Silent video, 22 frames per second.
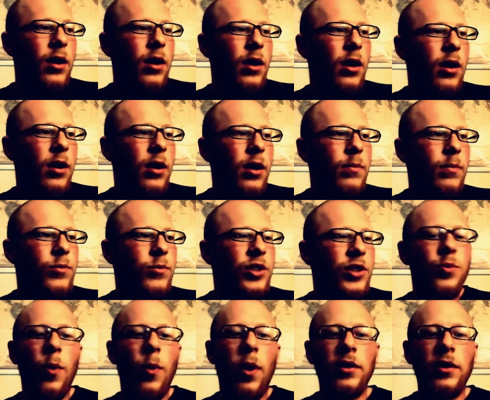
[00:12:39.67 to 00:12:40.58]
um,
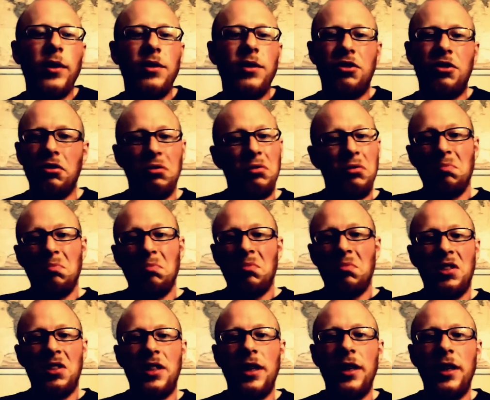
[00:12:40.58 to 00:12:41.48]
just wanted to
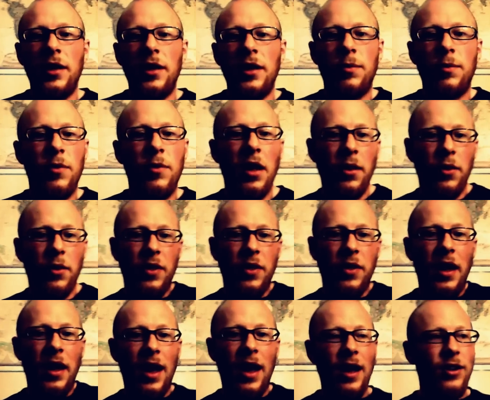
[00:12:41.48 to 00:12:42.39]
see they
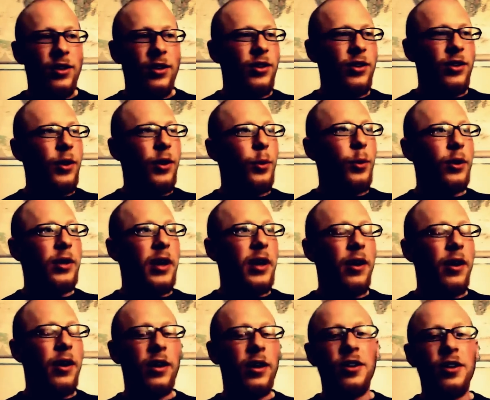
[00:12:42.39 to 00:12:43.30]
they actually there were
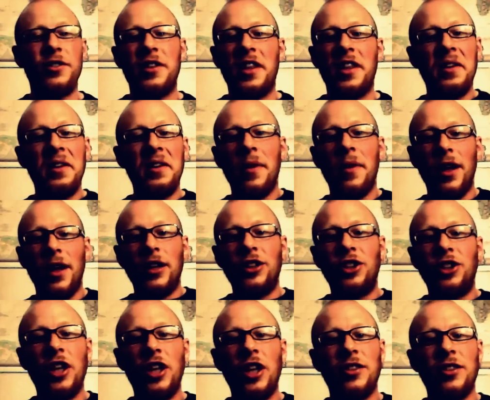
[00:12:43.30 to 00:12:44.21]
characters that
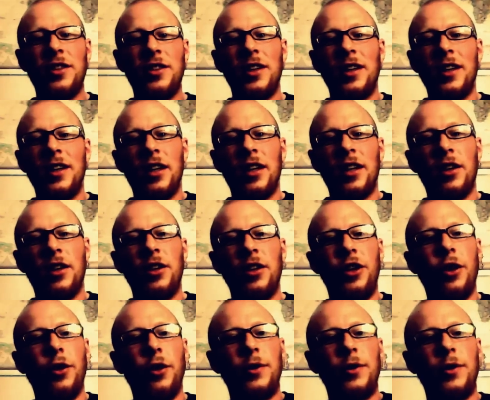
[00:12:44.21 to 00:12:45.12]
just
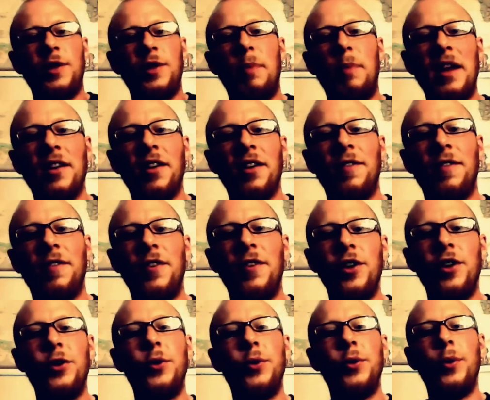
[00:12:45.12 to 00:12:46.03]
you know spend a
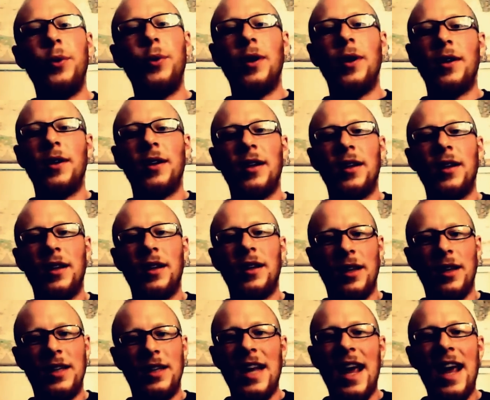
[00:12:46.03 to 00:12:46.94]
few
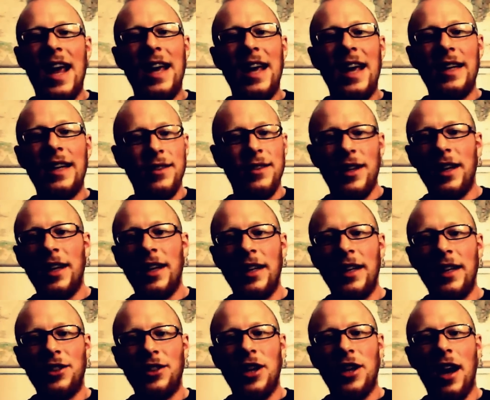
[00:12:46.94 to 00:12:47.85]
days in
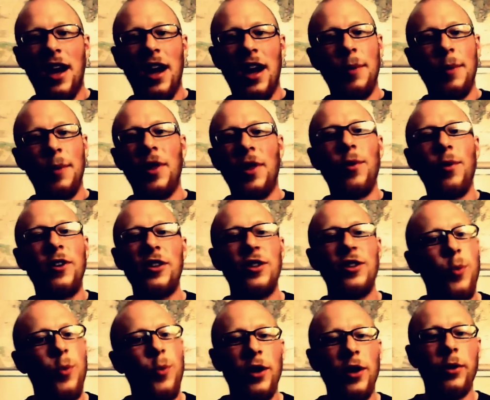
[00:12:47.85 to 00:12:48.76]
each time. They would
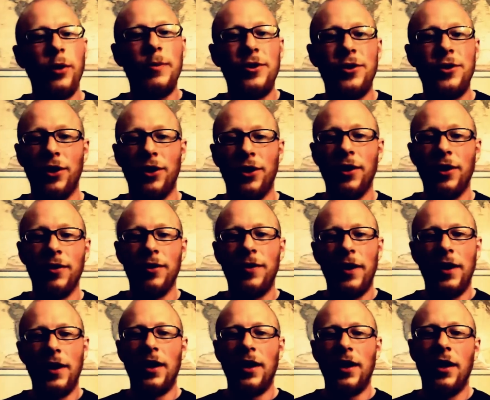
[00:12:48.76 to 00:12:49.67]
just want to observe
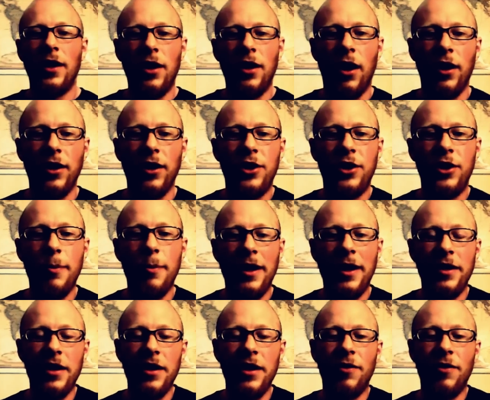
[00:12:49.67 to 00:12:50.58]
uh,
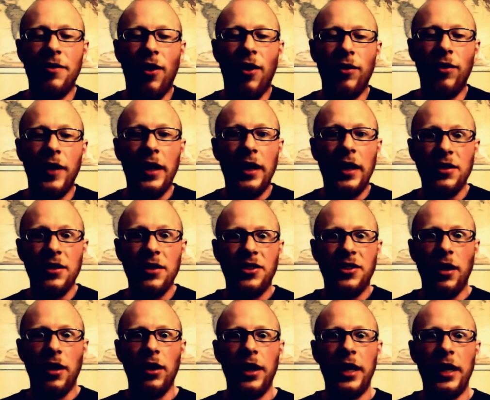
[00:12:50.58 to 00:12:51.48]
humanity evolving, and
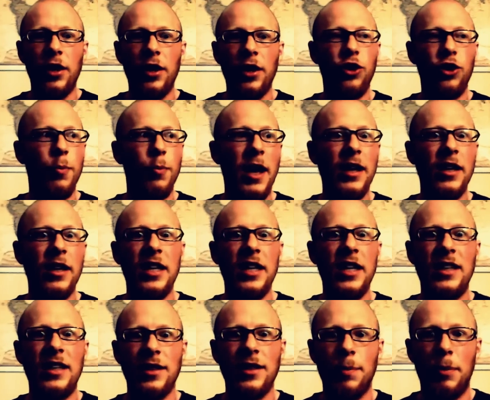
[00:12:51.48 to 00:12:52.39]
suddenly humanity
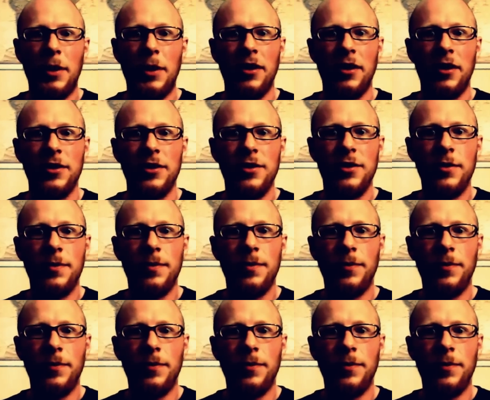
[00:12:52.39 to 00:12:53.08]
disappears.